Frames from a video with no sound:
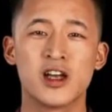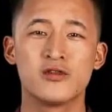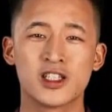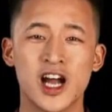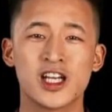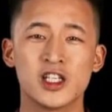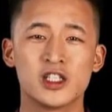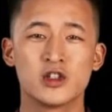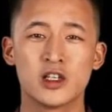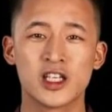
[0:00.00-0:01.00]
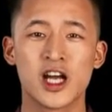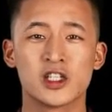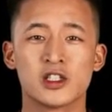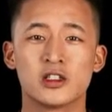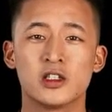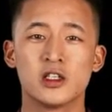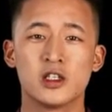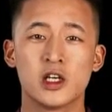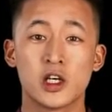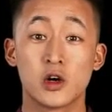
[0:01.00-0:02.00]
for gaining a solid edge.
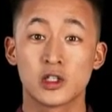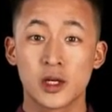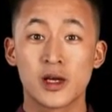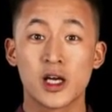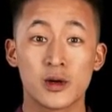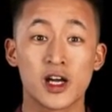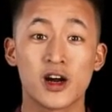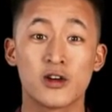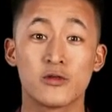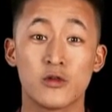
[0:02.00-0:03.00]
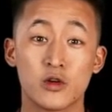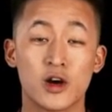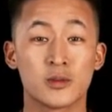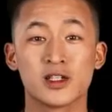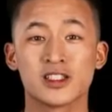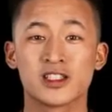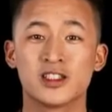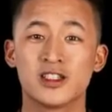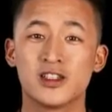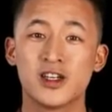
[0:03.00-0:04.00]
God Kamehameha, 4 copies.
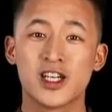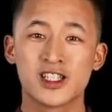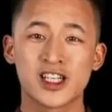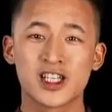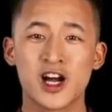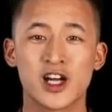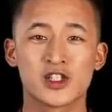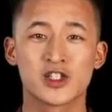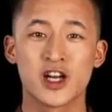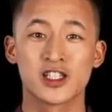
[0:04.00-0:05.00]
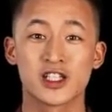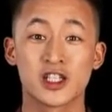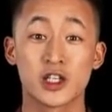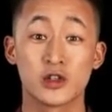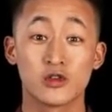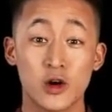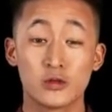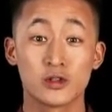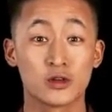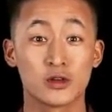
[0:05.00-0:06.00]
This card shines as a control
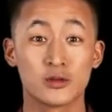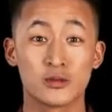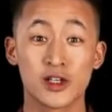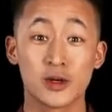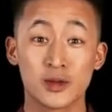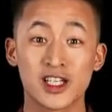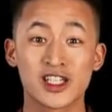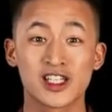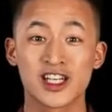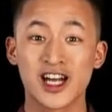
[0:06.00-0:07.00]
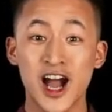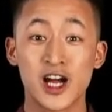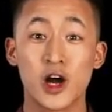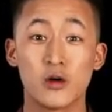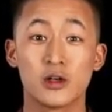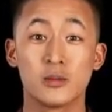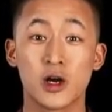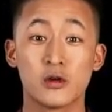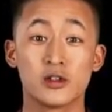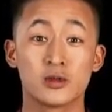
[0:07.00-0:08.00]
tool with the ability to KO an
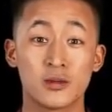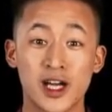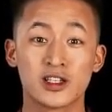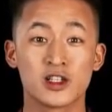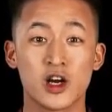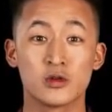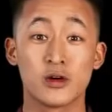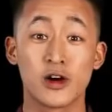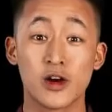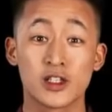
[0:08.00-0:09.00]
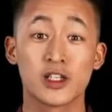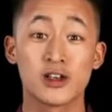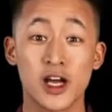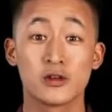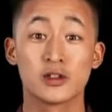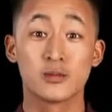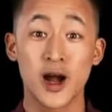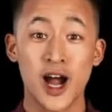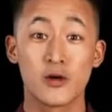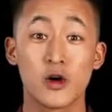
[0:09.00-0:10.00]
opponent's battle card with 30,000
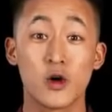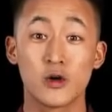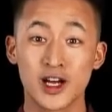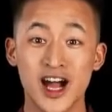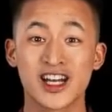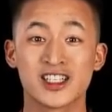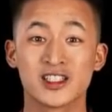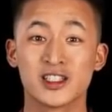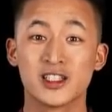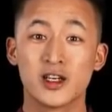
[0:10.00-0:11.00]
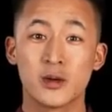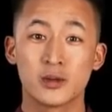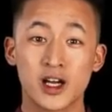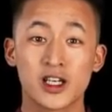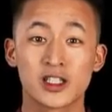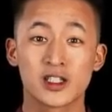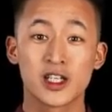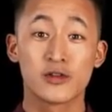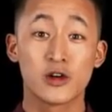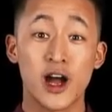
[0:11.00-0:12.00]
power or less. Plus,
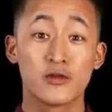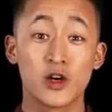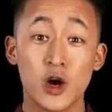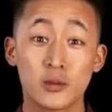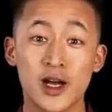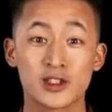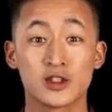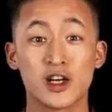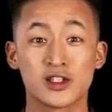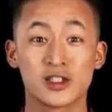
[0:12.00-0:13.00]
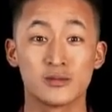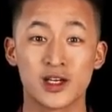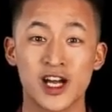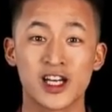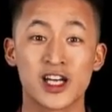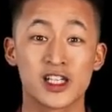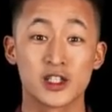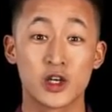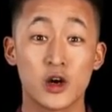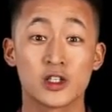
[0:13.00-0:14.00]
if you have no battle cards in play, its
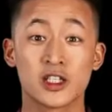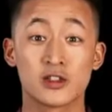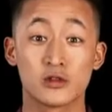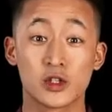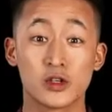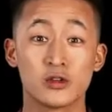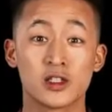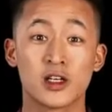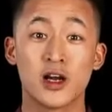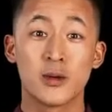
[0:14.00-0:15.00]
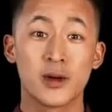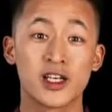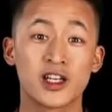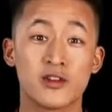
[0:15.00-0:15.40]
cost is reduced, making it a